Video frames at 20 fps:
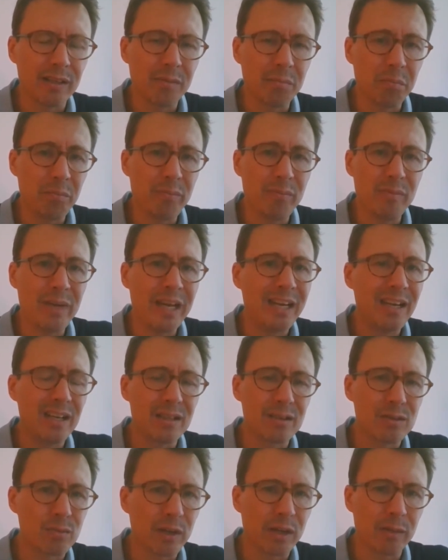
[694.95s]
And
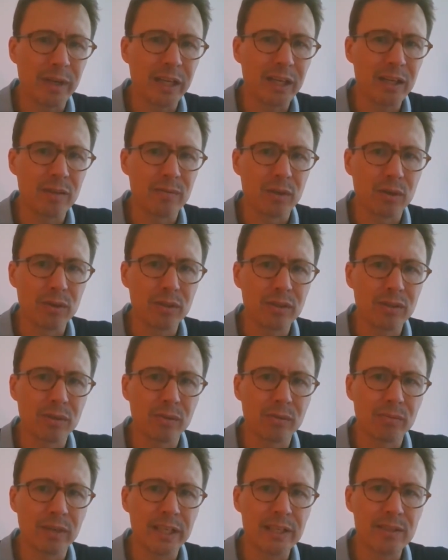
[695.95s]
many as well, many of the
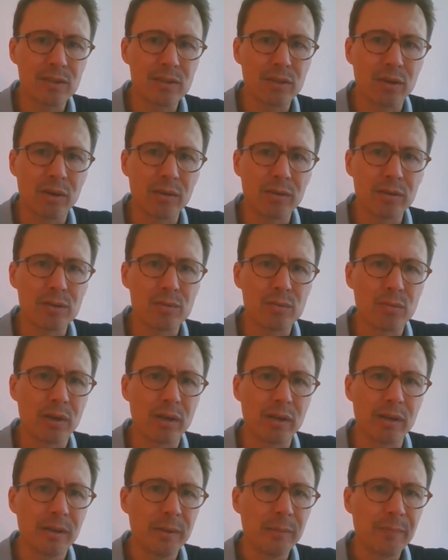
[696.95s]
critical race scholars
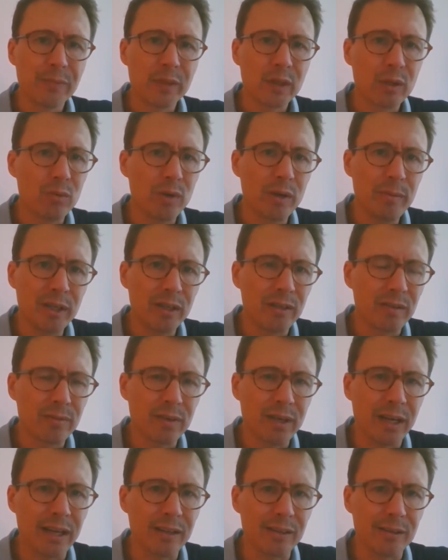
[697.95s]
were women
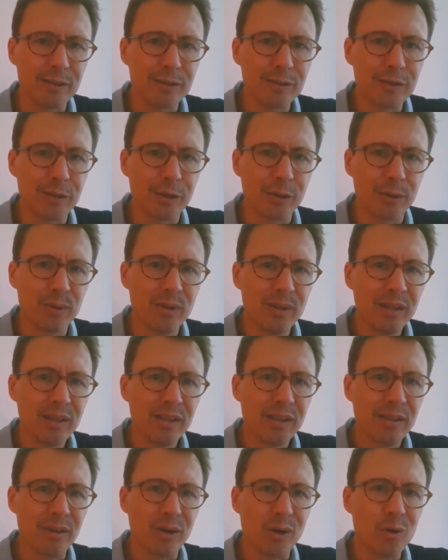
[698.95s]
of color. So
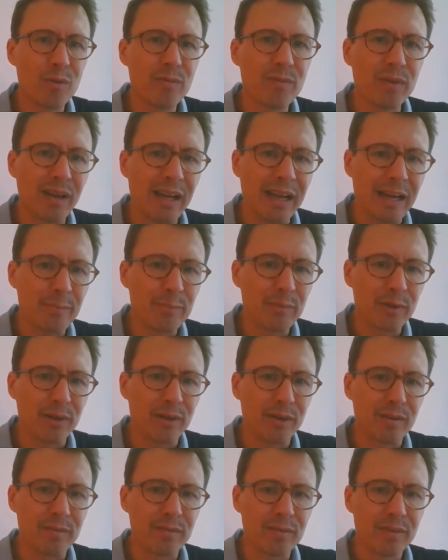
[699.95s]
the overlap
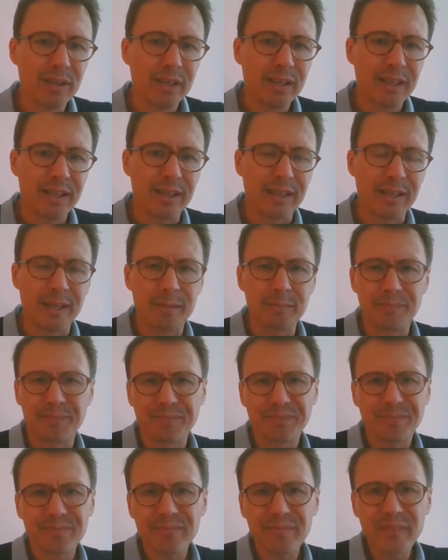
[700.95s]
of, um,
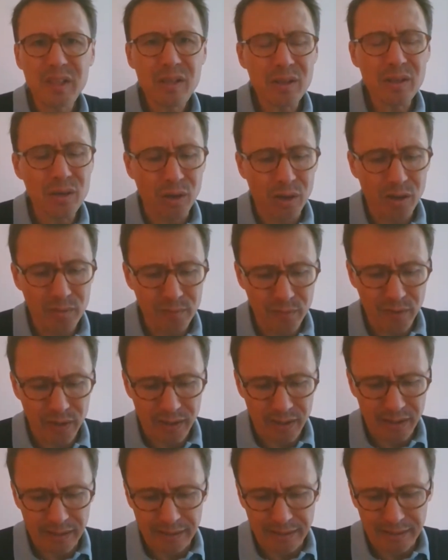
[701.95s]
of,
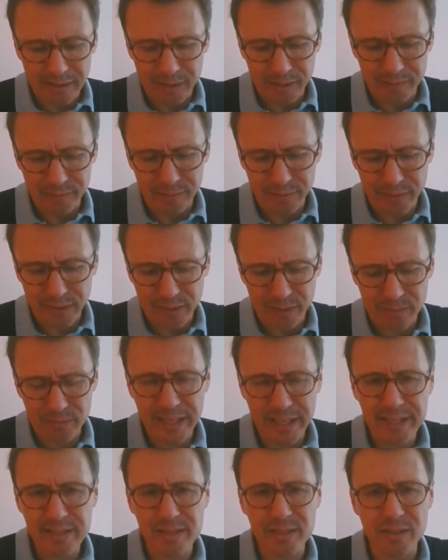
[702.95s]
uh, of uh,
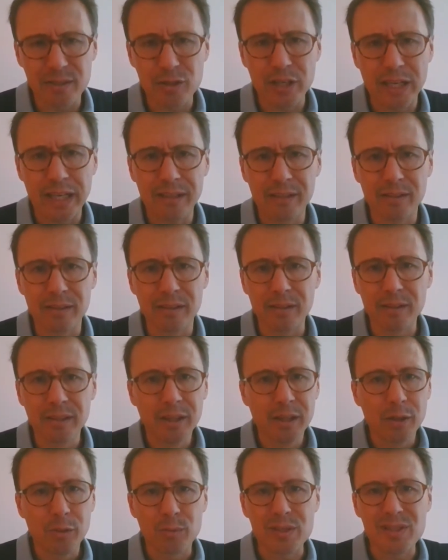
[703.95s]
race and gender
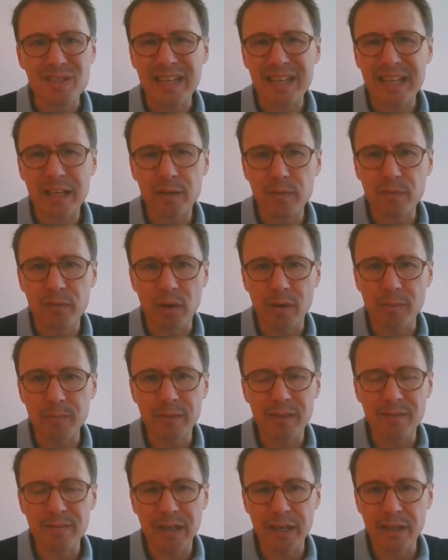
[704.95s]
was there from
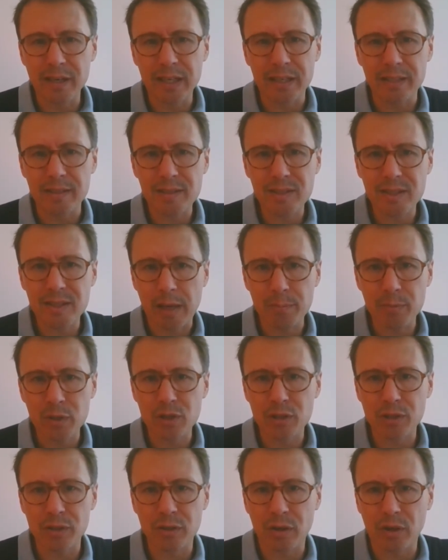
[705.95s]
the very
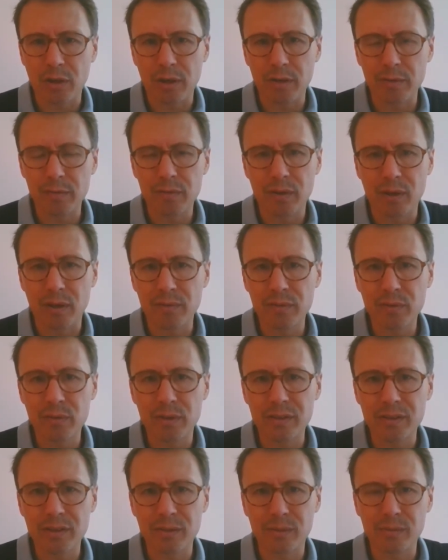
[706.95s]
inception of, of
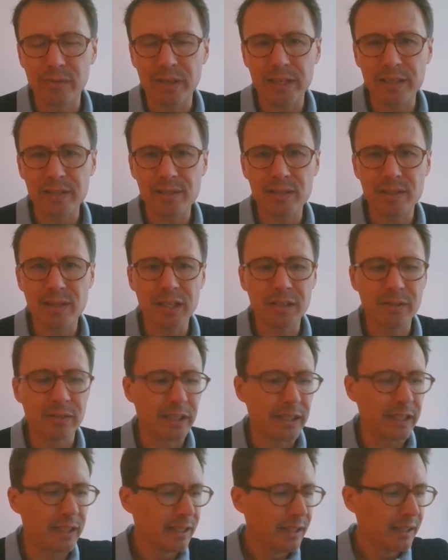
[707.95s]
critical race
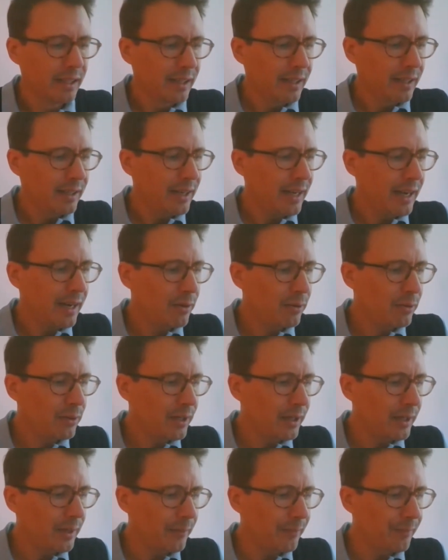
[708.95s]
theory. Now,
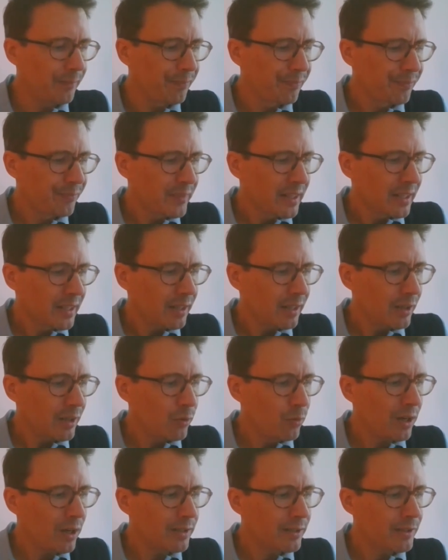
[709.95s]
um,
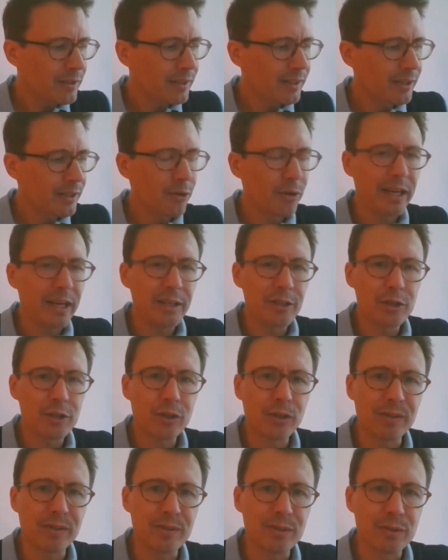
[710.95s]
what
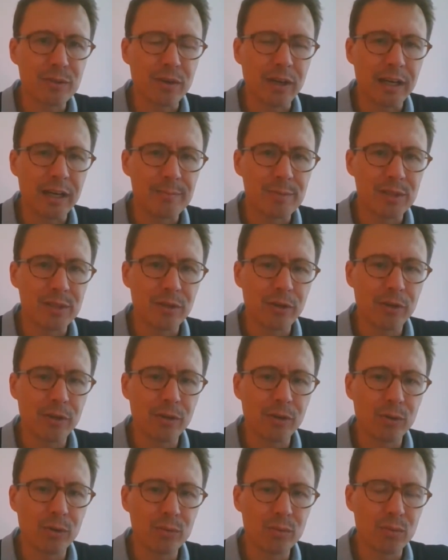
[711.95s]
Crenshaw describes in
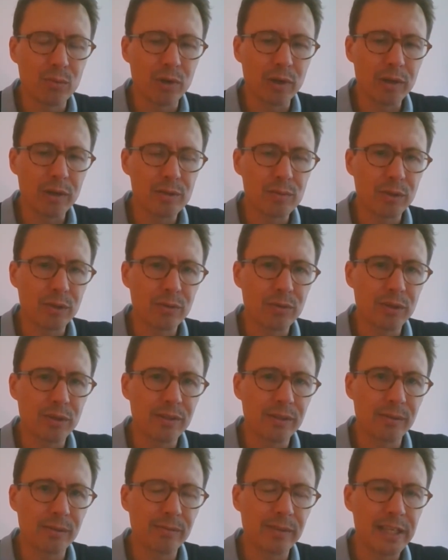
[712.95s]
her own words, what
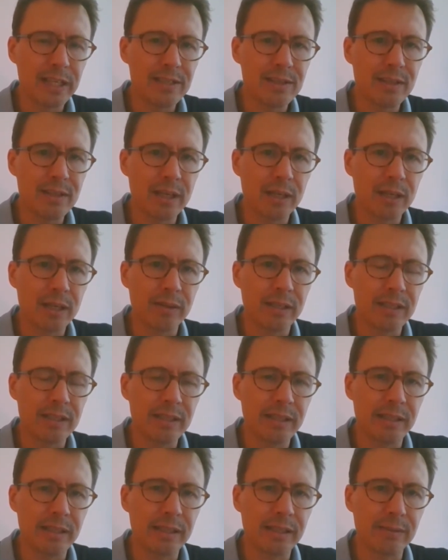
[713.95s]
critical race theory
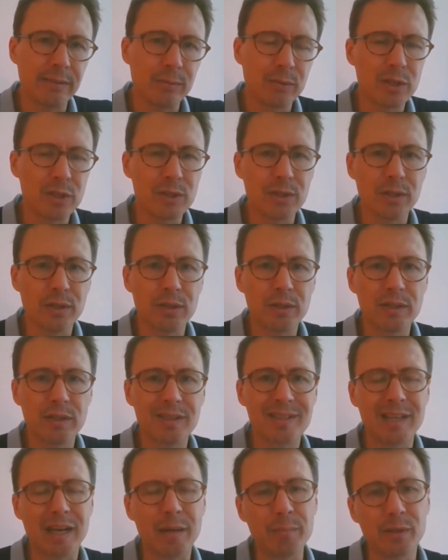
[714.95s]
did was a
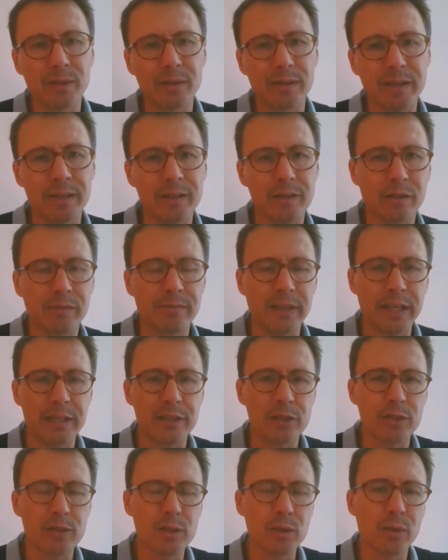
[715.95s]
double intervention.